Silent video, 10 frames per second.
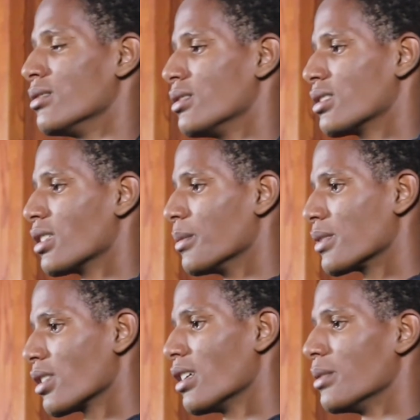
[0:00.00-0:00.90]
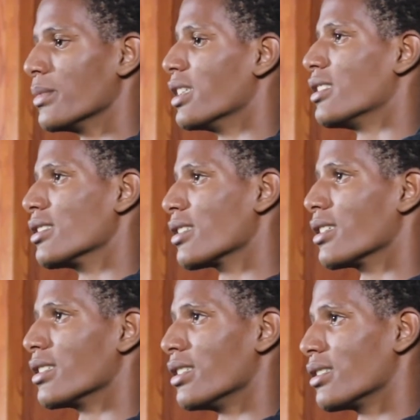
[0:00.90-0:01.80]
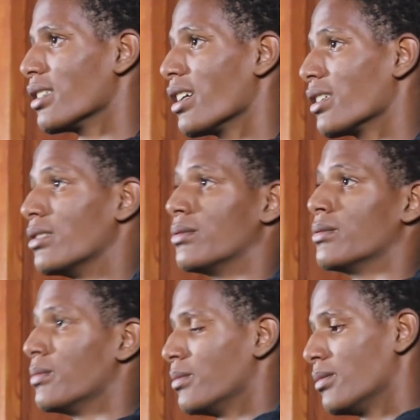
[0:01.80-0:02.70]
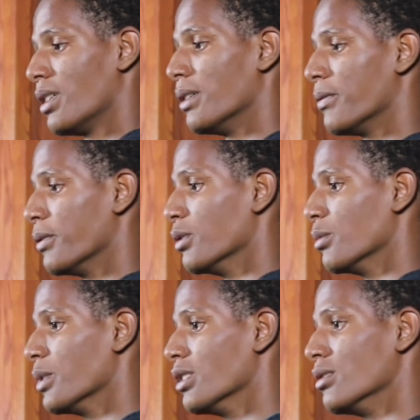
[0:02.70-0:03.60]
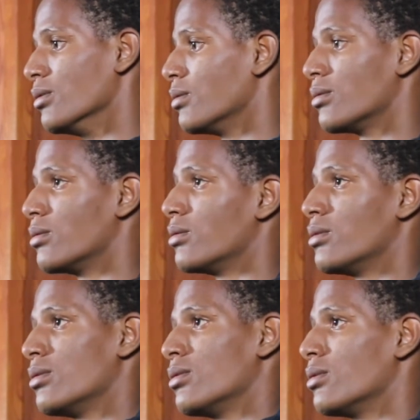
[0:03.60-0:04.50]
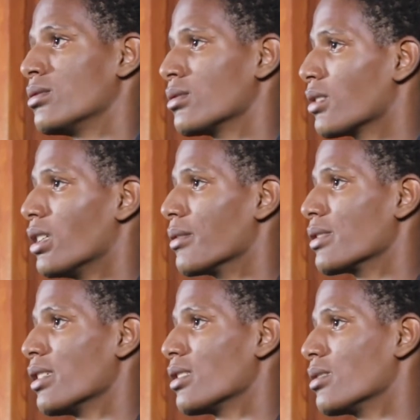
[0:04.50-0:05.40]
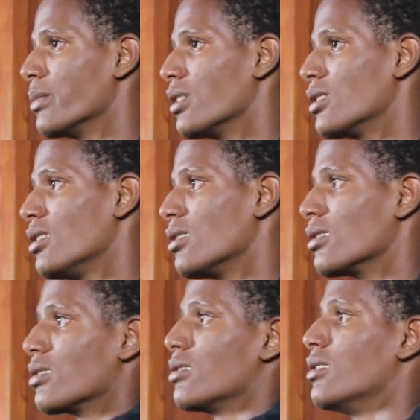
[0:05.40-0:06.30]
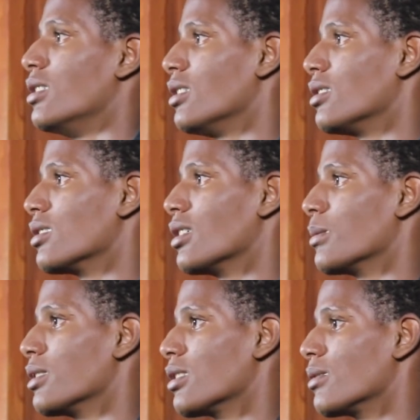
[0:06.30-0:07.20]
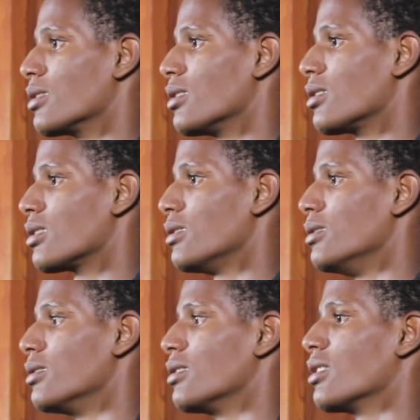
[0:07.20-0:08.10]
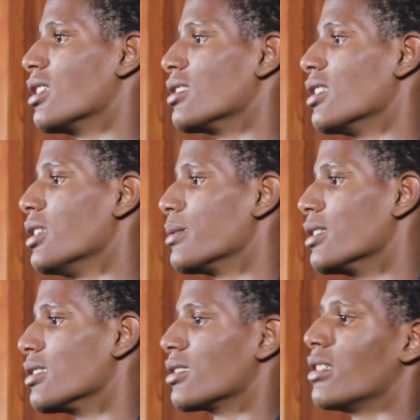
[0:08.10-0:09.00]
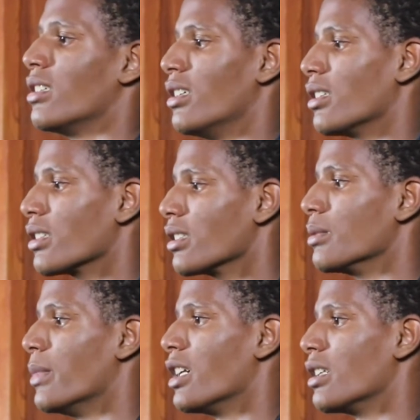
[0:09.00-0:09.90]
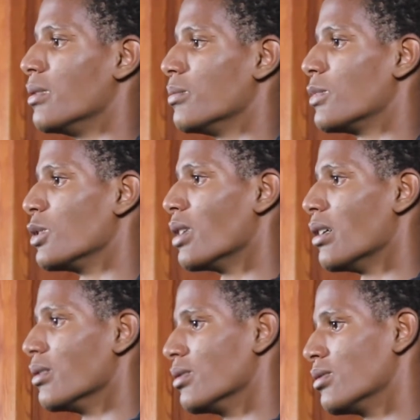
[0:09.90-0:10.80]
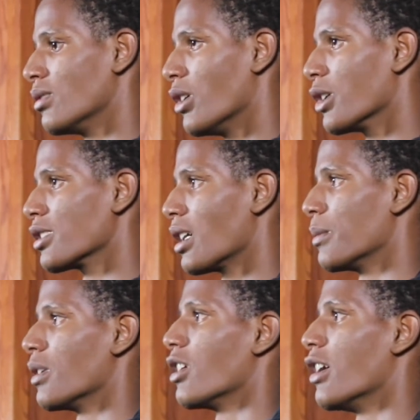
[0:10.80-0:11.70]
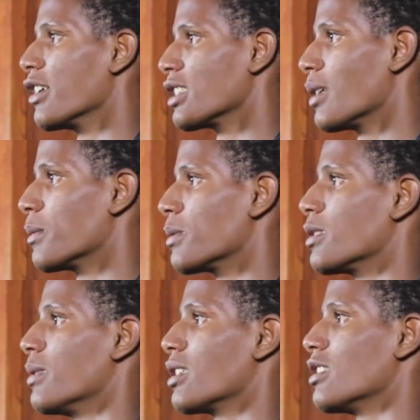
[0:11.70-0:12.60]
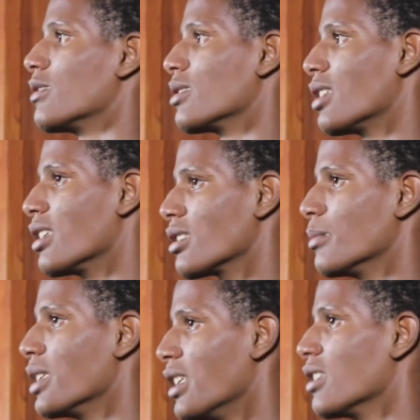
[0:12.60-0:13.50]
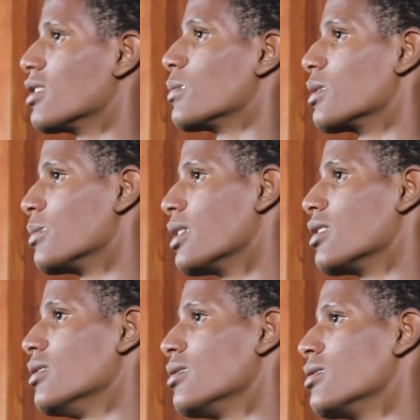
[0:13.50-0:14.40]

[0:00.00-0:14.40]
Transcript: something slight, but it just turned into a full-blown conversation about Jesus. And it just helped us ever since too, because it helped us learn about him throughout our type of perspectives instead of somebody else's perspective.